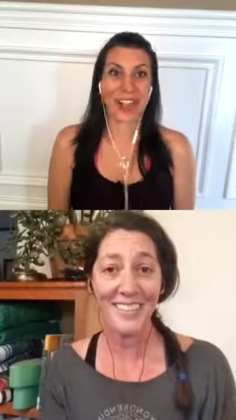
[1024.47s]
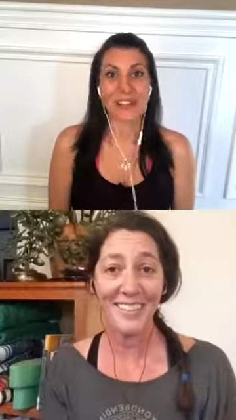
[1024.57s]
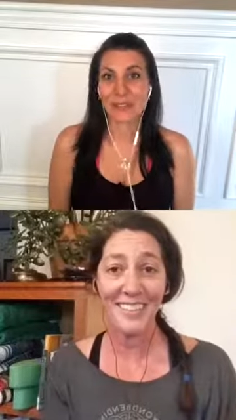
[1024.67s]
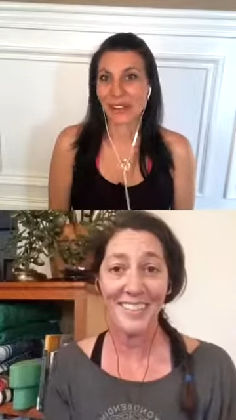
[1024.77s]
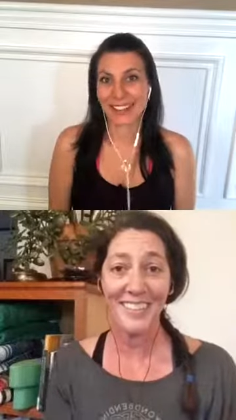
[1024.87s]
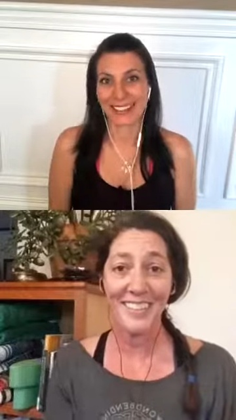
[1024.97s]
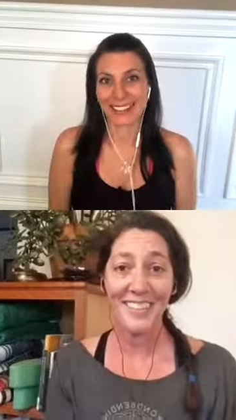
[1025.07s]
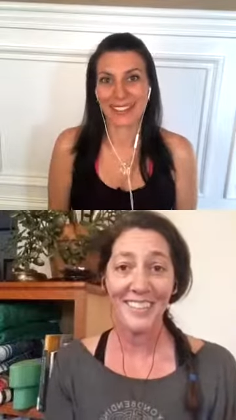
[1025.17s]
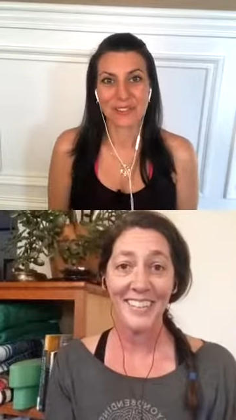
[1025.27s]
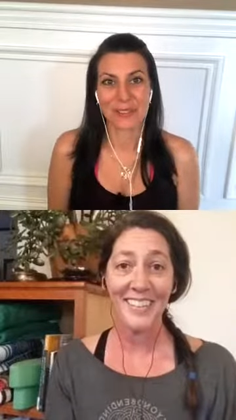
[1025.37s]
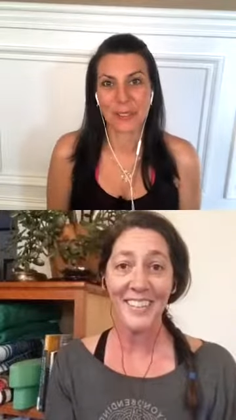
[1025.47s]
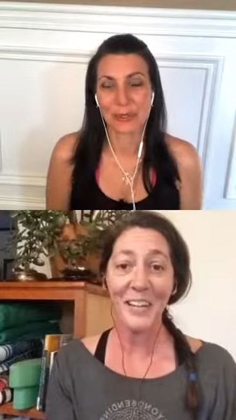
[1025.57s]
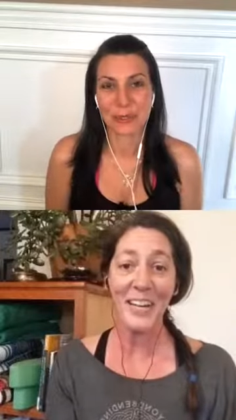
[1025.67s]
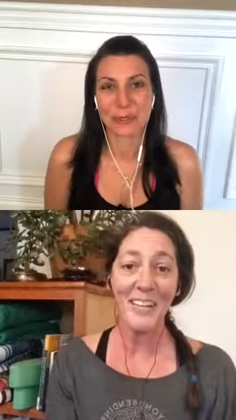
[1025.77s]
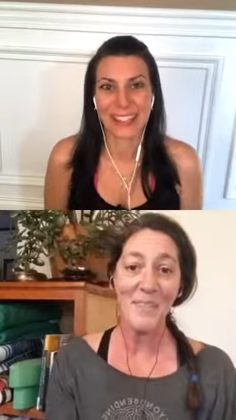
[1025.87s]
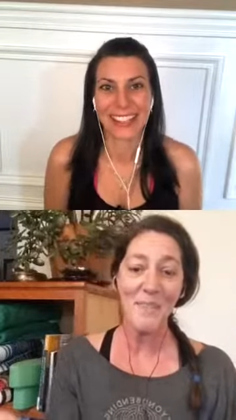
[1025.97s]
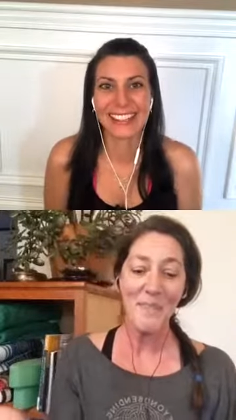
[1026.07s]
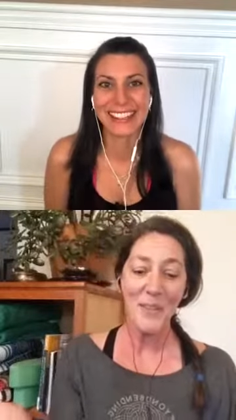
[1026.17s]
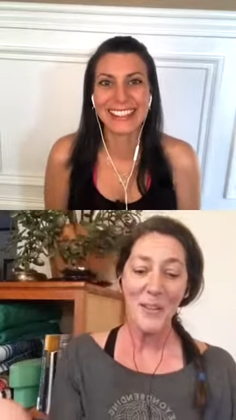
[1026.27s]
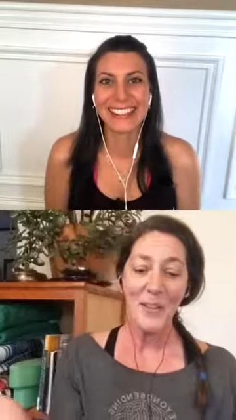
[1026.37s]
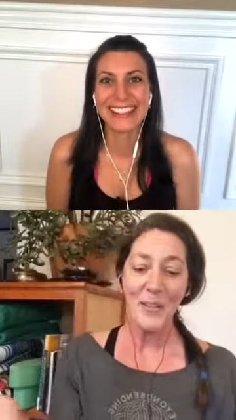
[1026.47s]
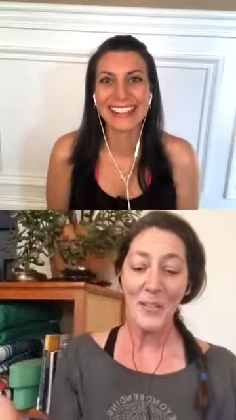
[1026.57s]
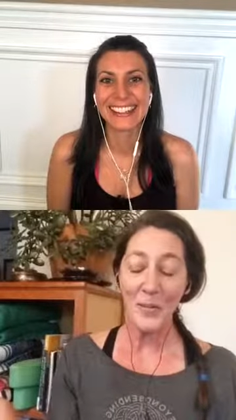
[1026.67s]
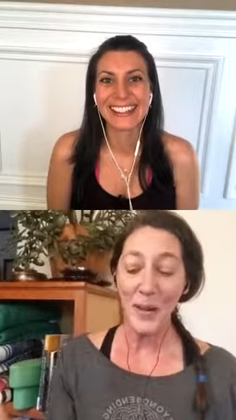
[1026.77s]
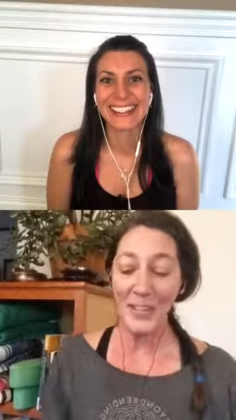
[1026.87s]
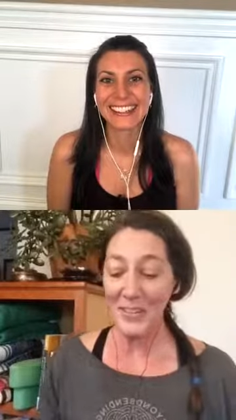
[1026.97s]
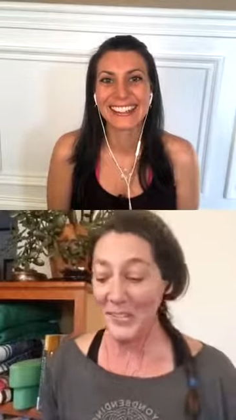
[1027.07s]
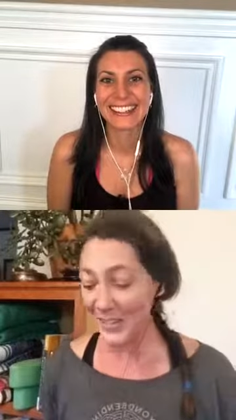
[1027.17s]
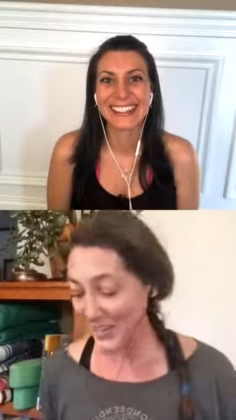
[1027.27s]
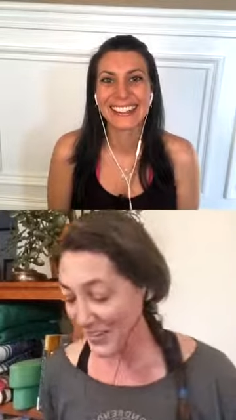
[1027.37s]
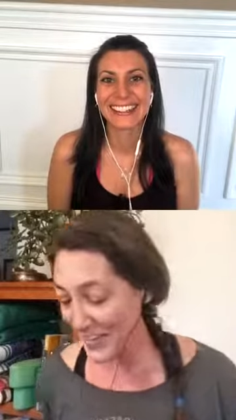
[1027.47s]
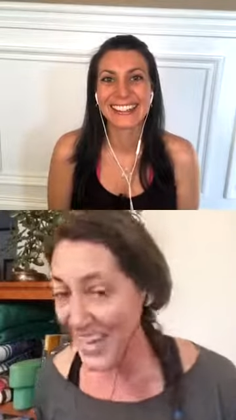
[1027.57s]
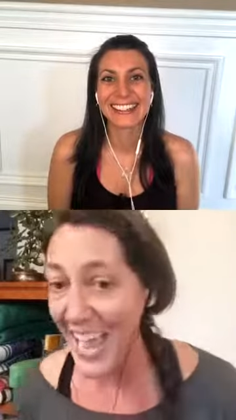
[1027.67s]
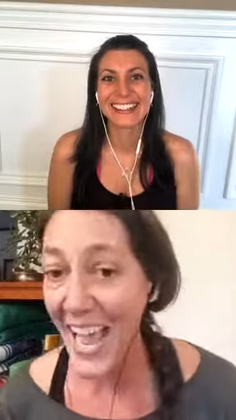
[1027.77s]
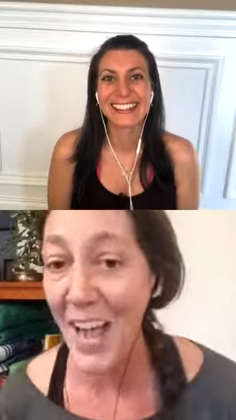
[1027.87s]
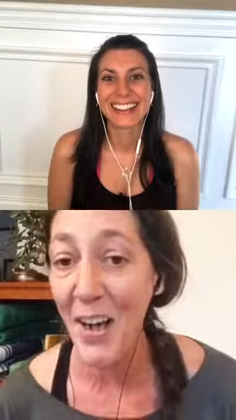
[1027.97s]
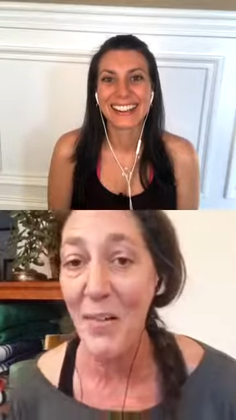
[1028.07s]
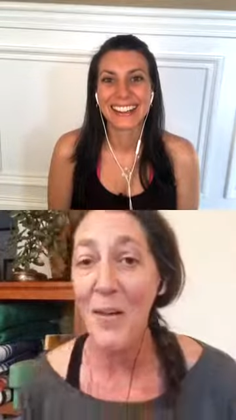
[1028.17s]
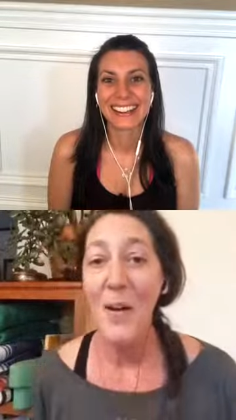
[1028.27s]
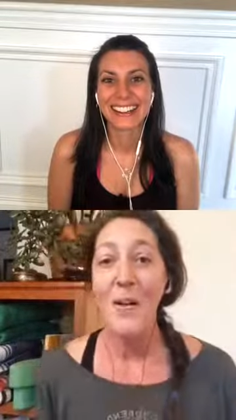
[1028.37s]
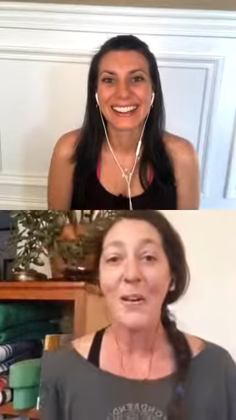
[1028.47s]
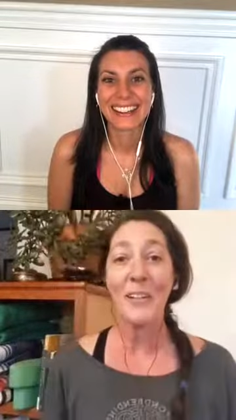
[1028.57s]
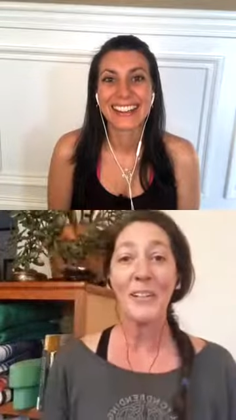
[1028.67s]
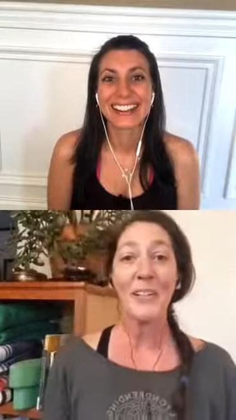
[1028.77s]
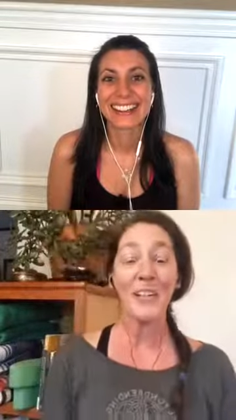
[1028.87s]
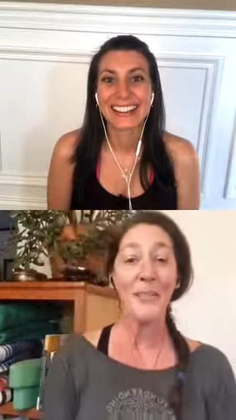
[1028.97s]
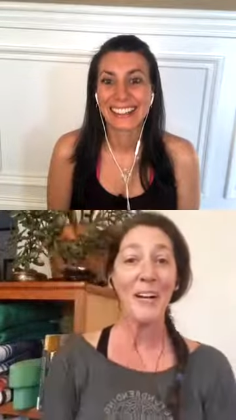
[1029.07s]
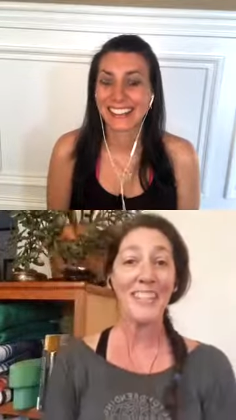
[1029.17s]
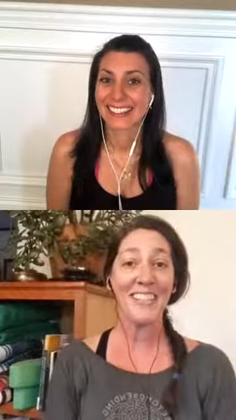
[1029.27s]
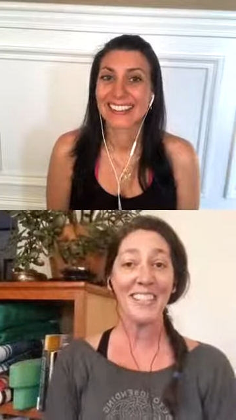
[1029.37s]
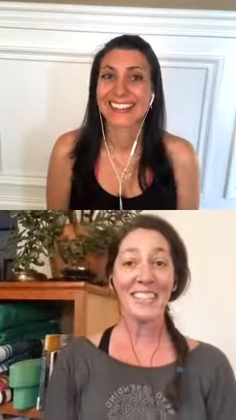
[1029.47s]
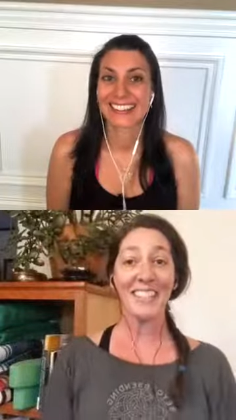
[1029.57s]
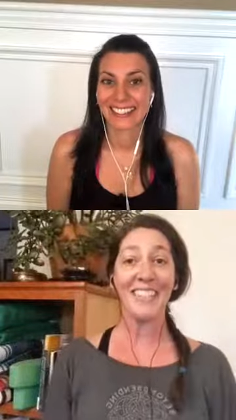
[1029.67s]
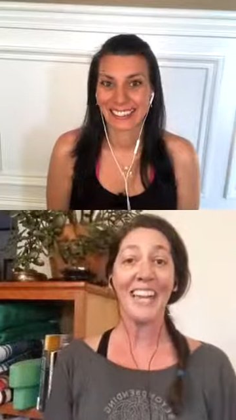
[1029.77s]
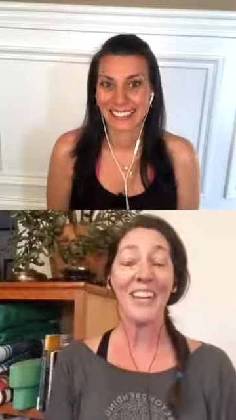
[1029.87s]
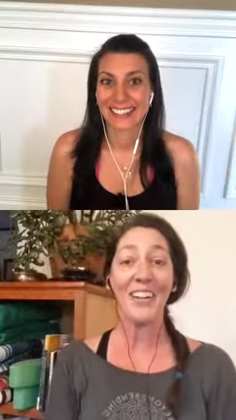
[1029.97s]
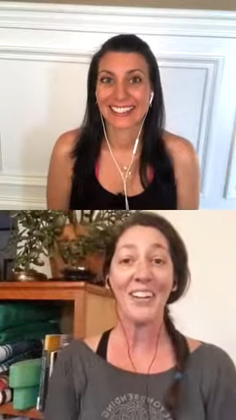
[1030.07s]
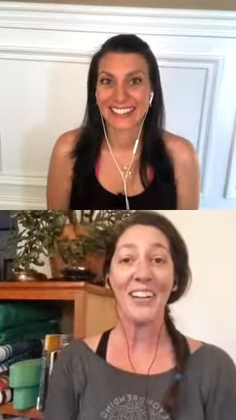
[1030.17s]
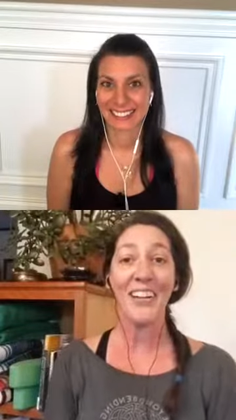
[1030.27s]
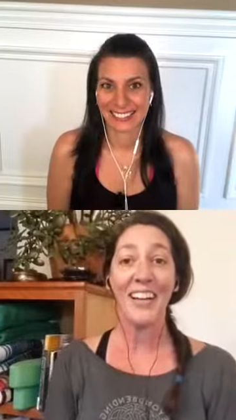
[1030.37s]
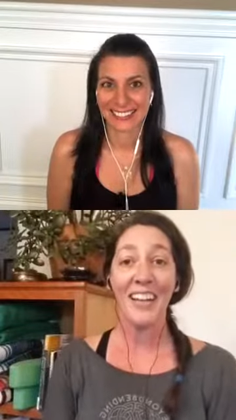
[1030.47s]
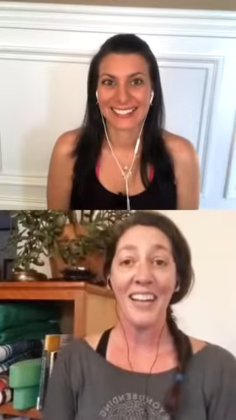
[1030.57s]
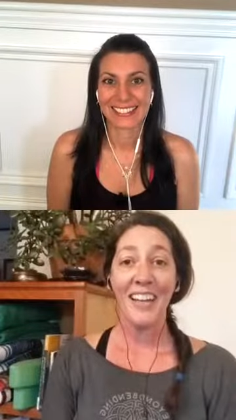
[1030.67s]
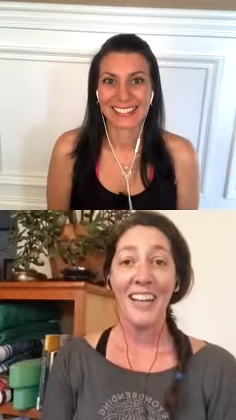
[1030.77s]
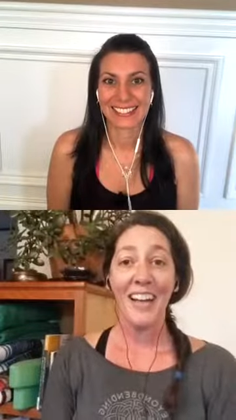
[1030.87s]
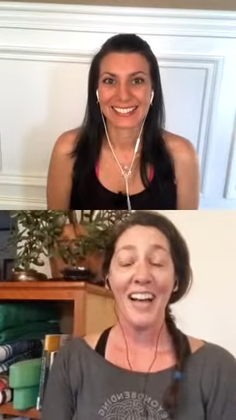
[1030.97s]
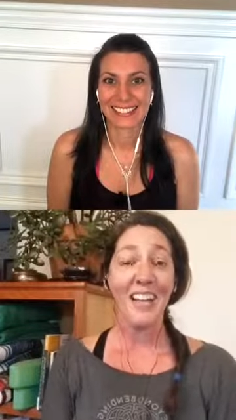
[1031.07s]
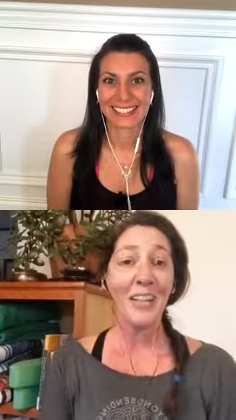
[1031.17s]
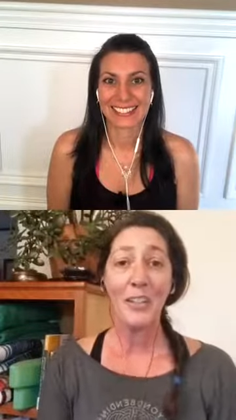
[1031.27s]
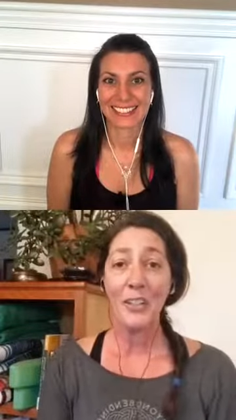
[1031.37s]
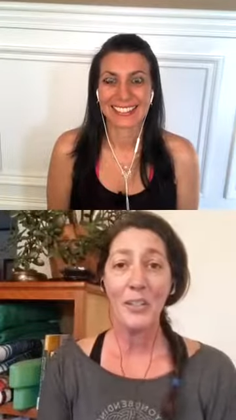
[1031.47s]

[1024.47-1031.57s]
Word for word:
Speaker 1: I'm ready. I'm super
Speaker 2: okay. ready. So whether you're here now or you're going to watch this later, I encourage